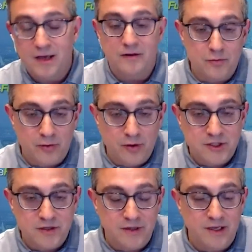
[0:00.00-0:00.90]
you're
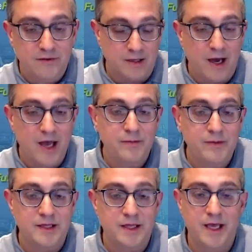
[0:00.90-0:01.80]
bridging the
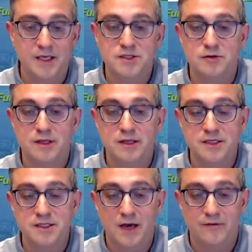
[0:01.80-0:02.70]
time it takes to at
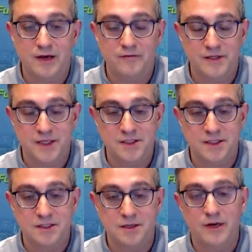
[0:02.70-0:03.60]
least have a
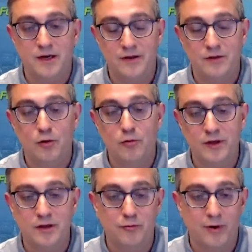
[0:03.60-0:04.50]
conversation with somebody they know
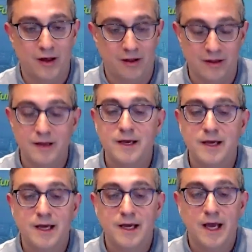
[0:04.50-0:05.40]
really well.
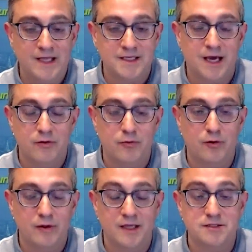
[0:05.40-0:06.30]
That's how the
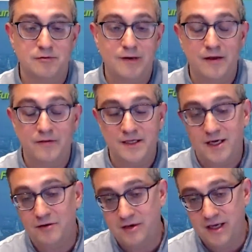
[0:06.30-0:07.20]
world gets around.
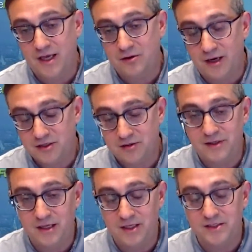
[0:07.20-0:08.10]
That's how you get to
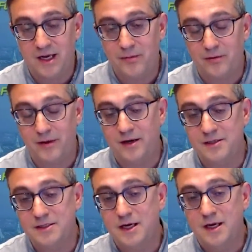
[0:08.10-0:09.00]
actually decent
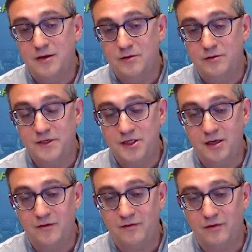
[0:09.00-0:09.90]
operators through the chain of